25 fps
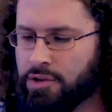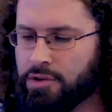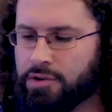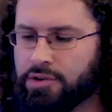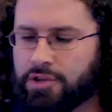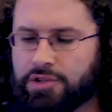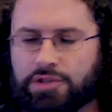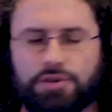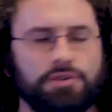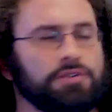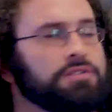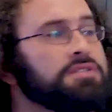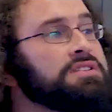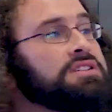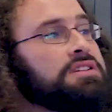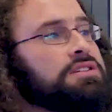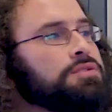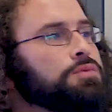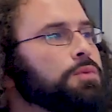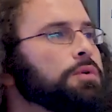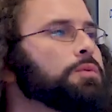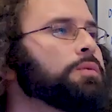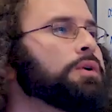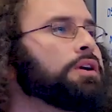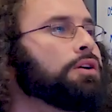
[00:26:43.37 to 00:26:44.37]
you could use
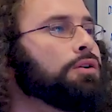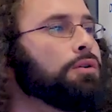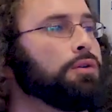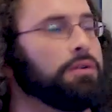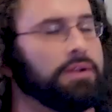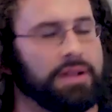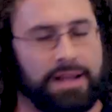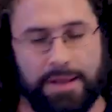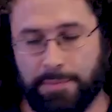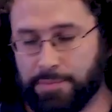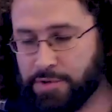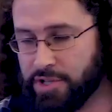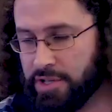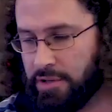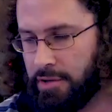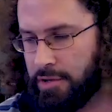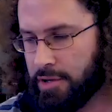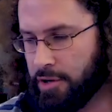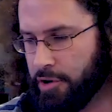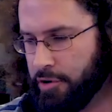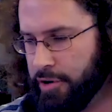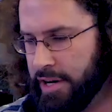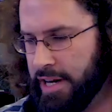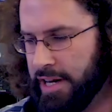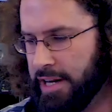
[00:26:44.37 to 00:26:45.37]
is what we call
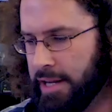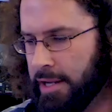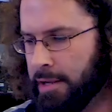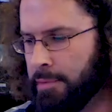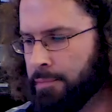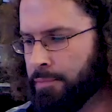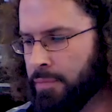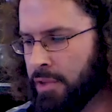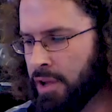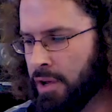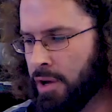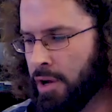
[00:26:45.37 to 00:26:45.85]
epsilon greedy,